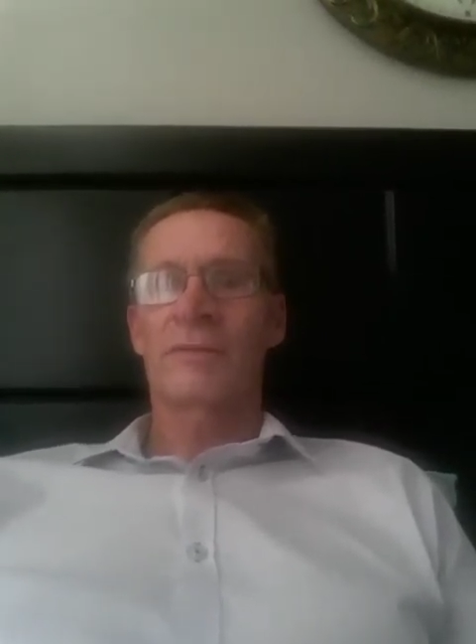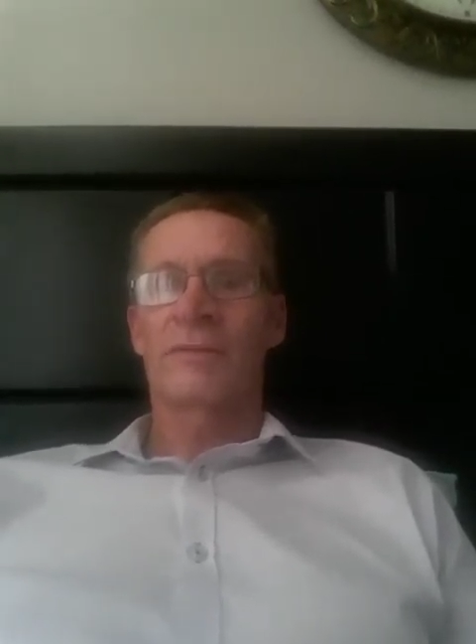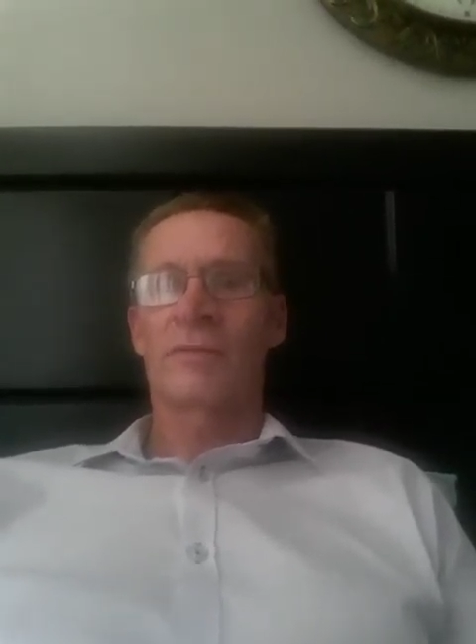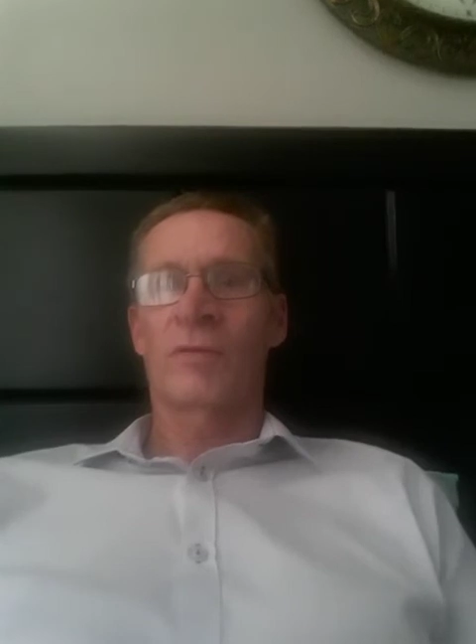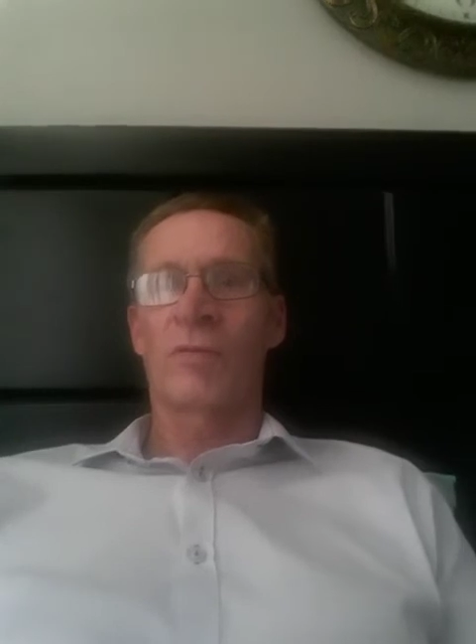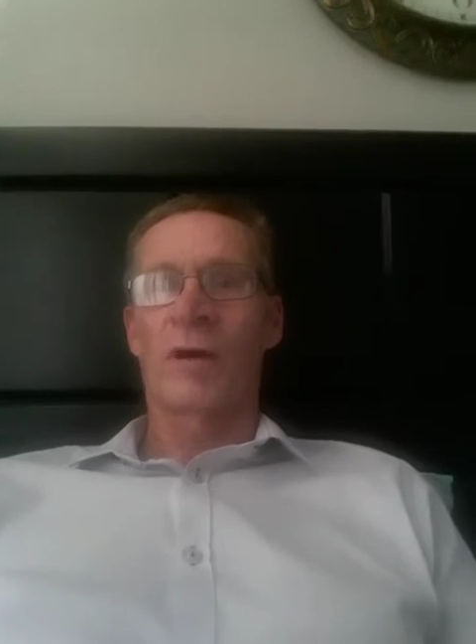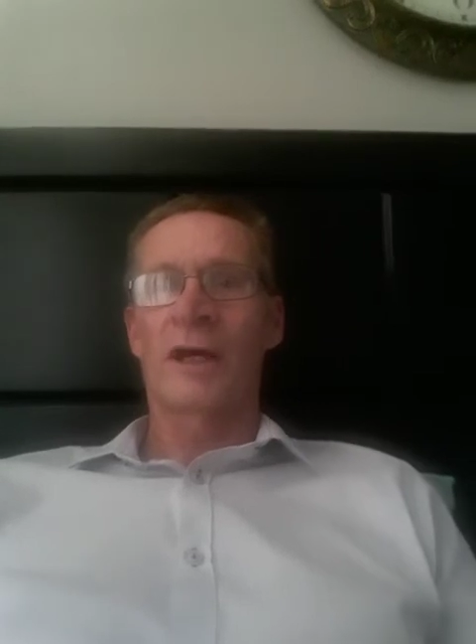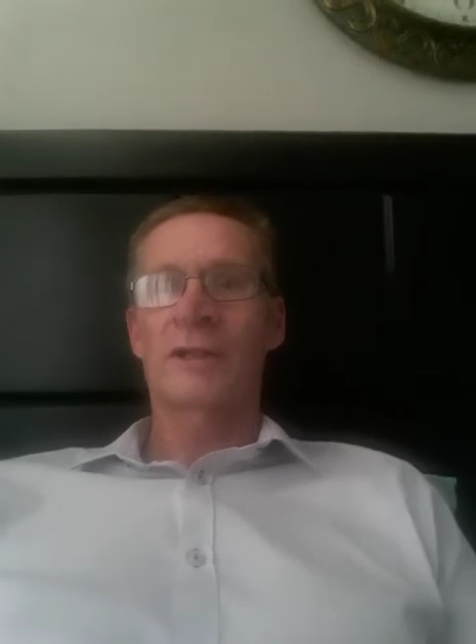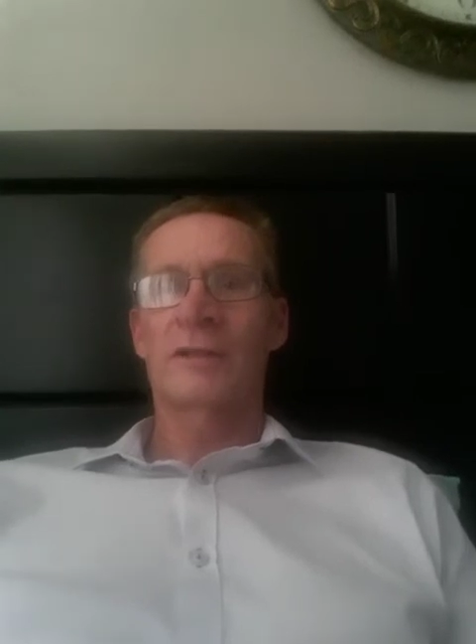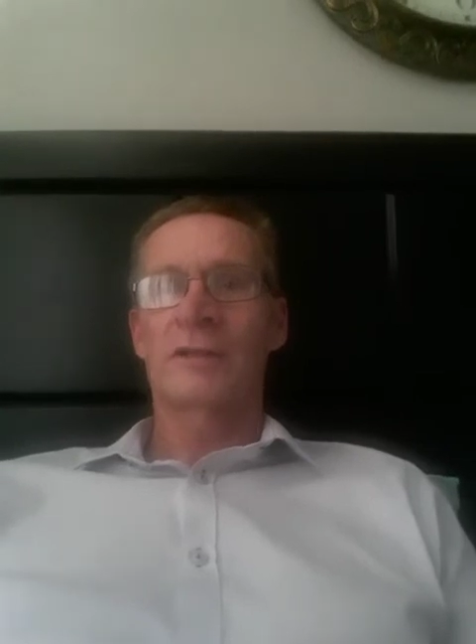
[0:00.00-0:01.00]
for
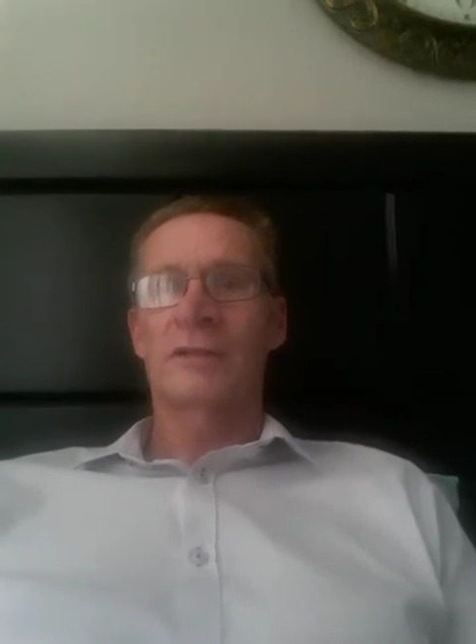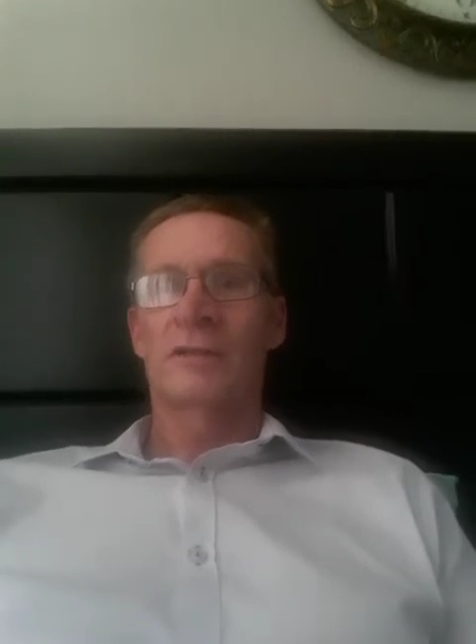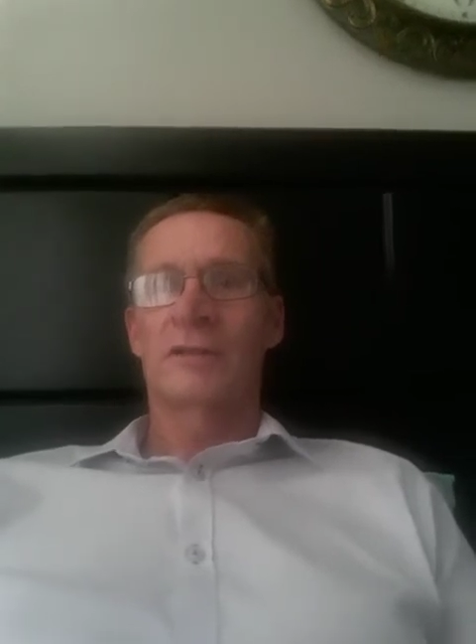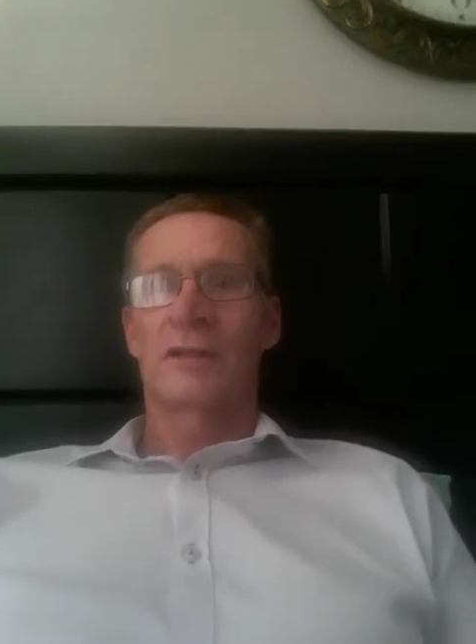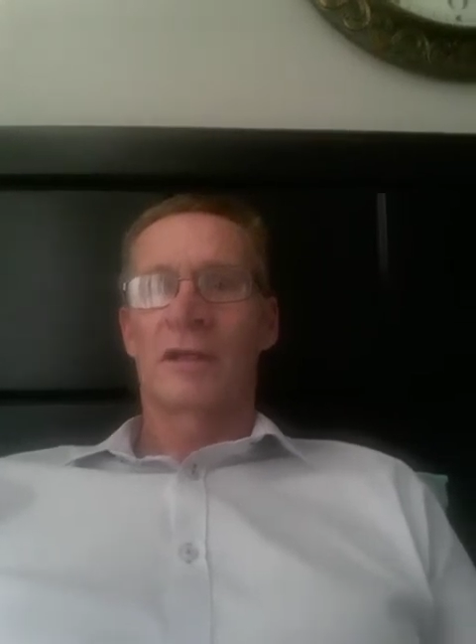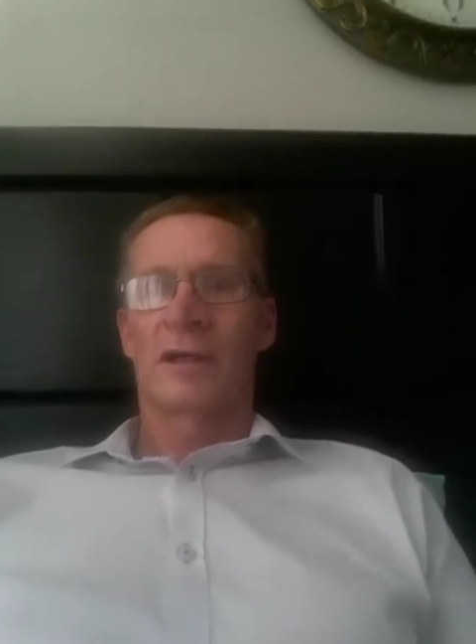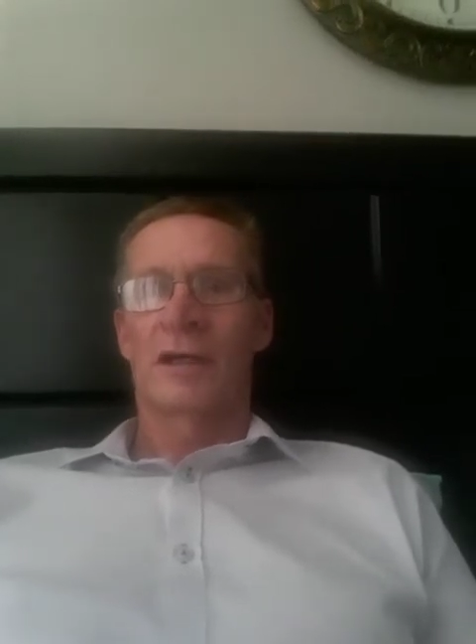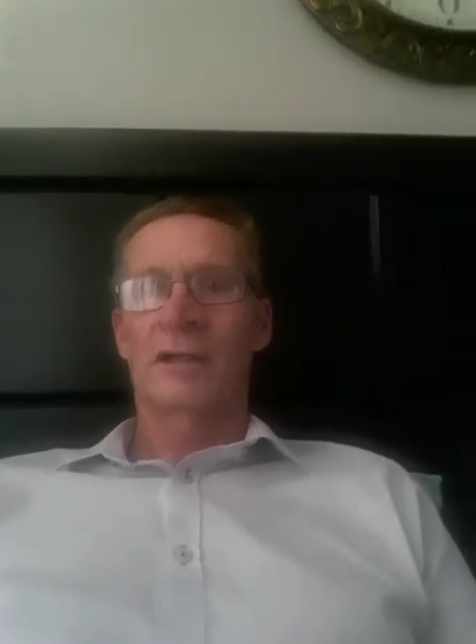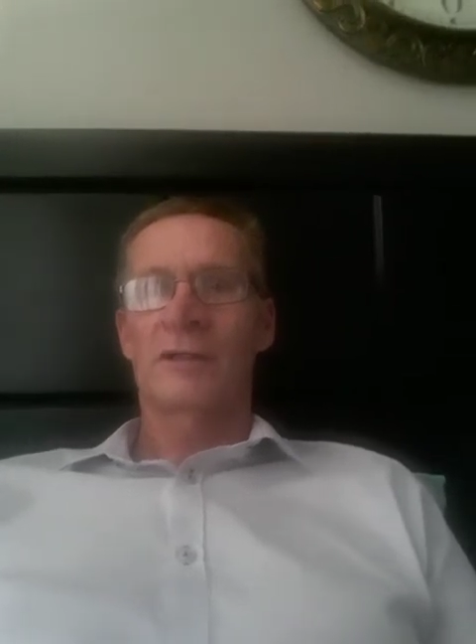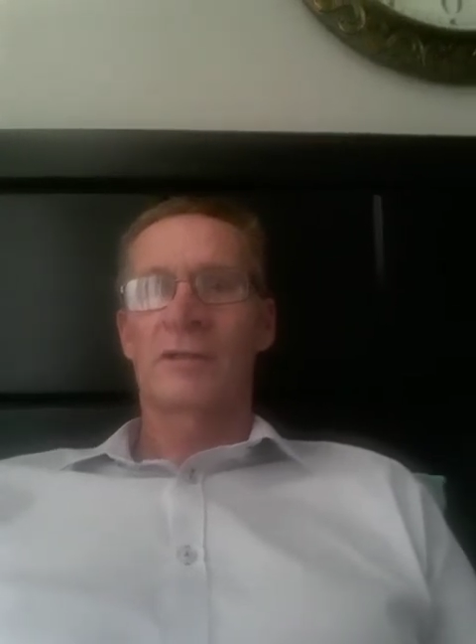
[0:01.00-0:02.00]
wine?
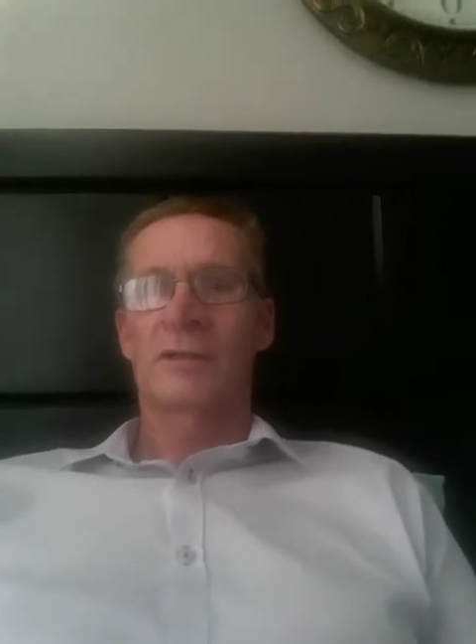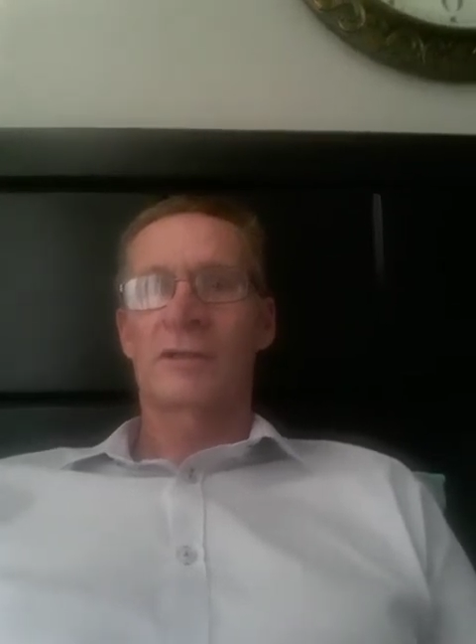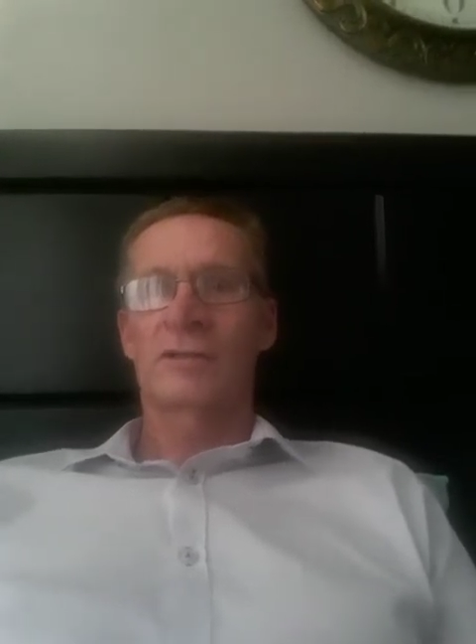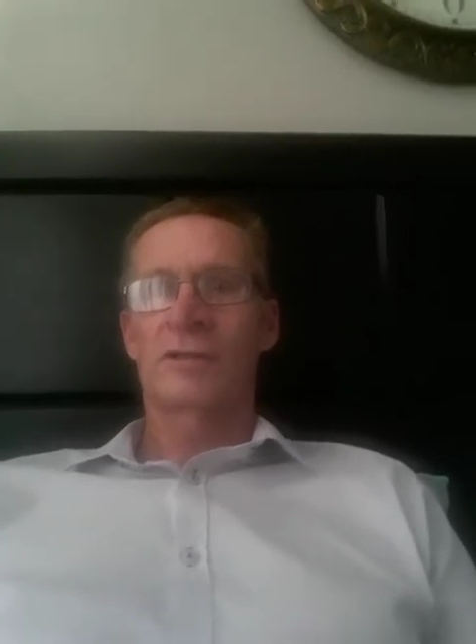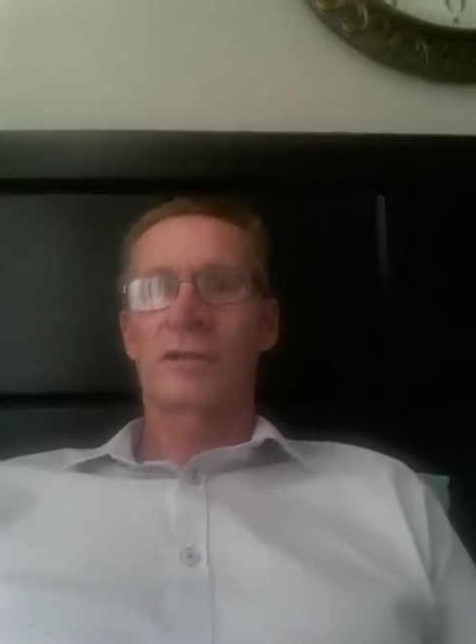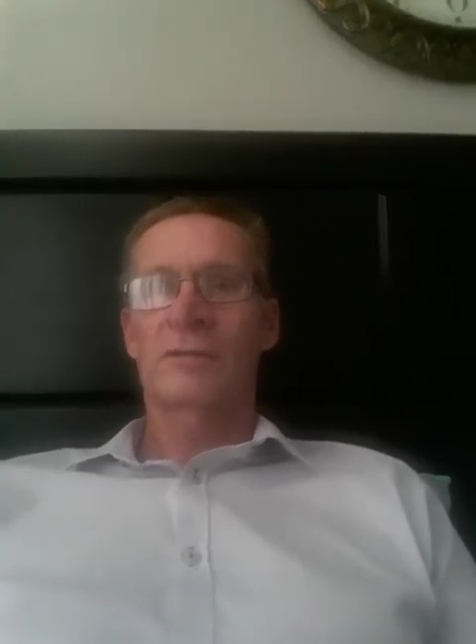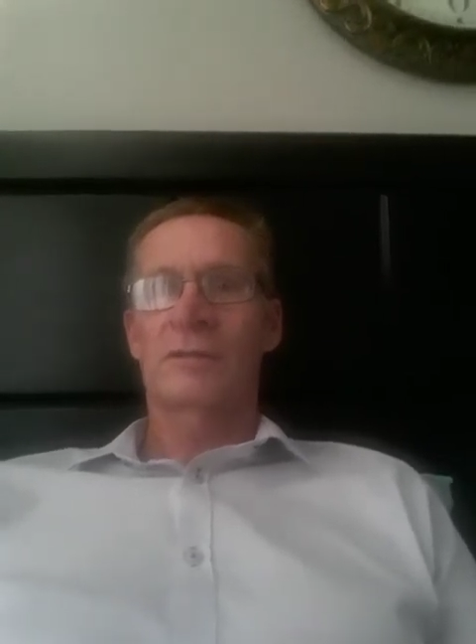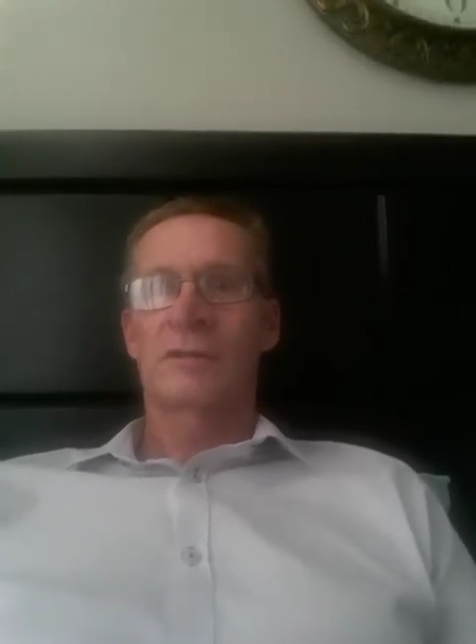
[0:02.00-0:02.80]
I don't think so.